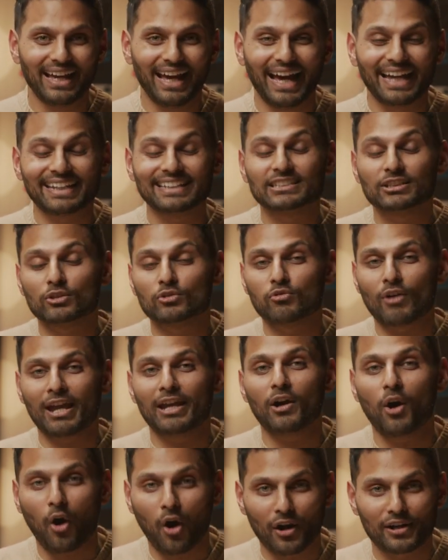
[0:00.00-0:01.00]
and it's a
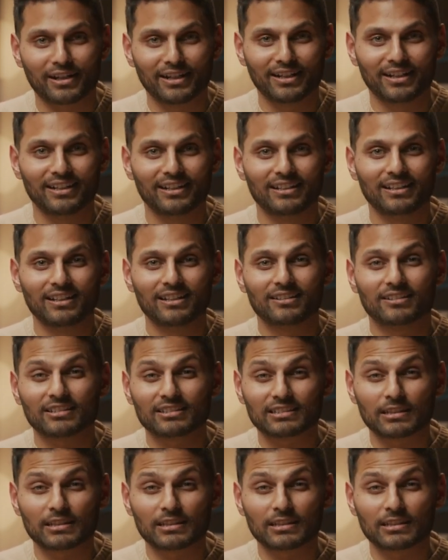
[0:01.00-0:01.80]
great honor to